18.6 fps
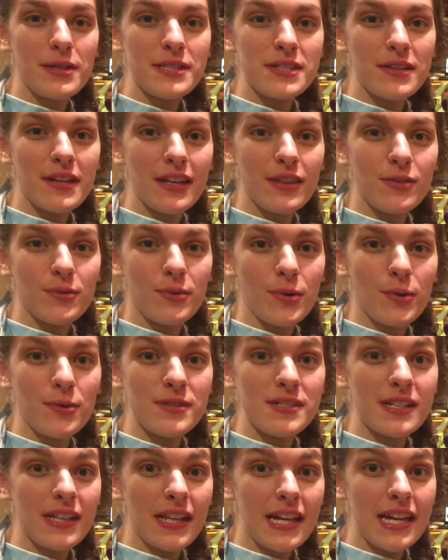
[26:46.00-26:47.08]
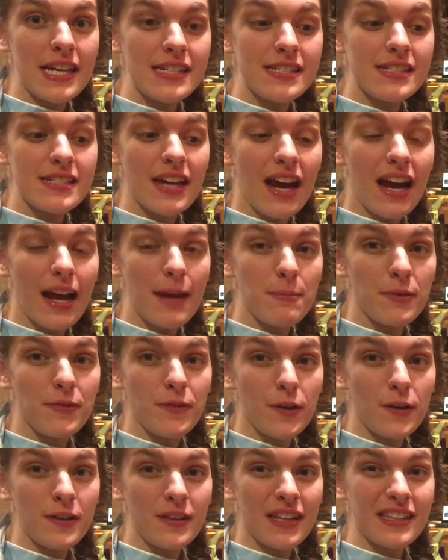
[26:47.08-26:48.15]
once you get the rolls glazed, I
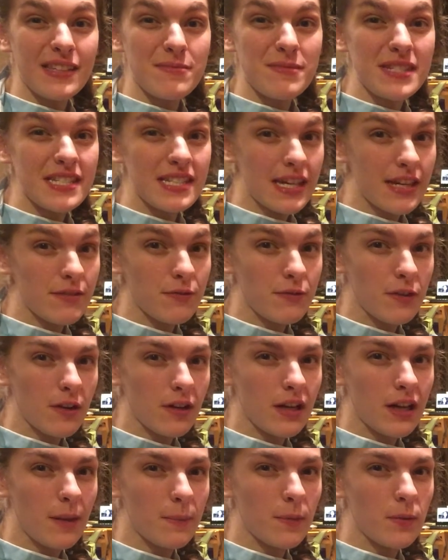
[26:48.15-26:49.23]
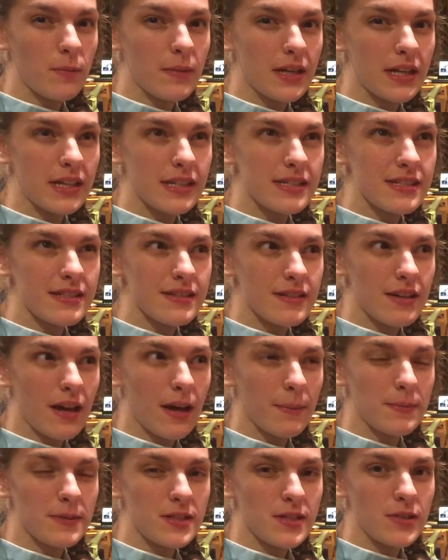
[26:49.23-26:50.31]
prefer to let them sit for a couple minutes
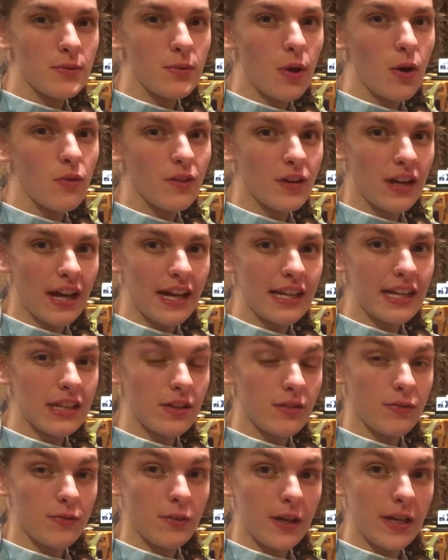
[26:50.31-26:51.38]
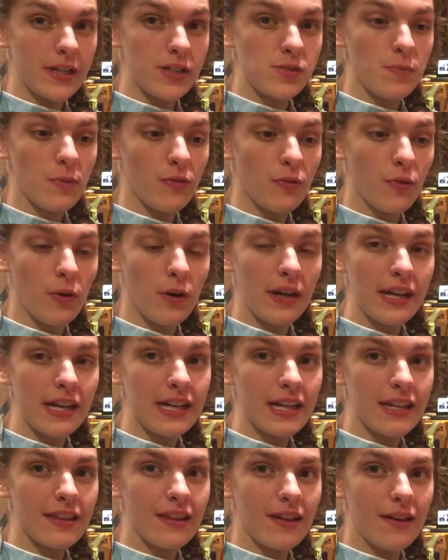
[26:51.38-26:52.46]
up to overnight in the fridge before
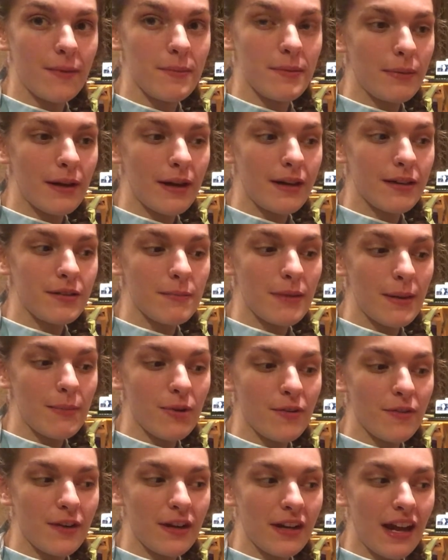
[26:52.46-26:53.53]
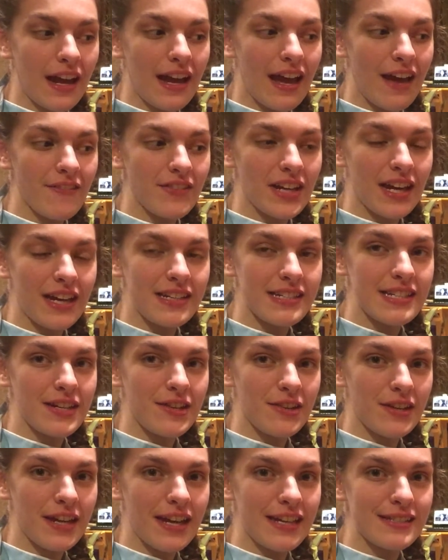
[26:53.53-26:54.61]
eating them, but my boyfriend and I haven't had dinner
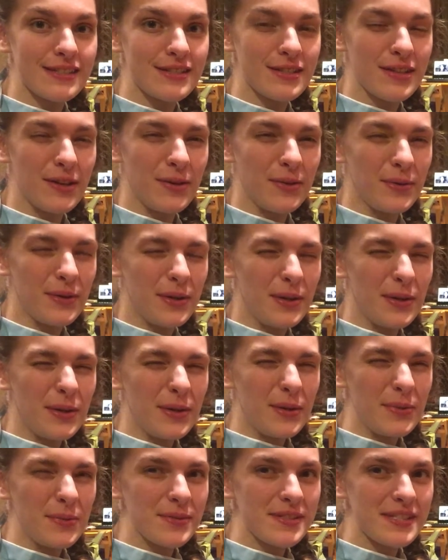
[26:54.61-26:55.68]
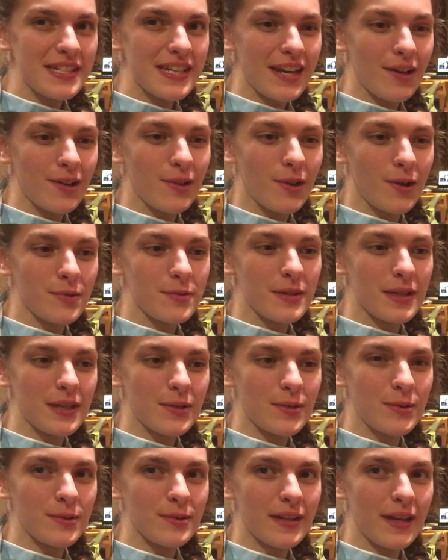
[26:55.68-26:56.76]
yet, so we'll see how long we can
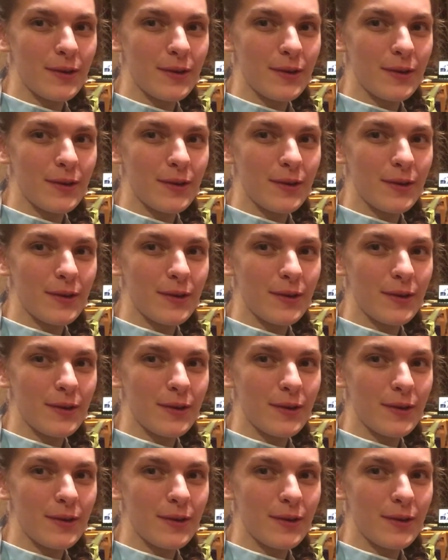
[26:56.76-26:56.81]
hold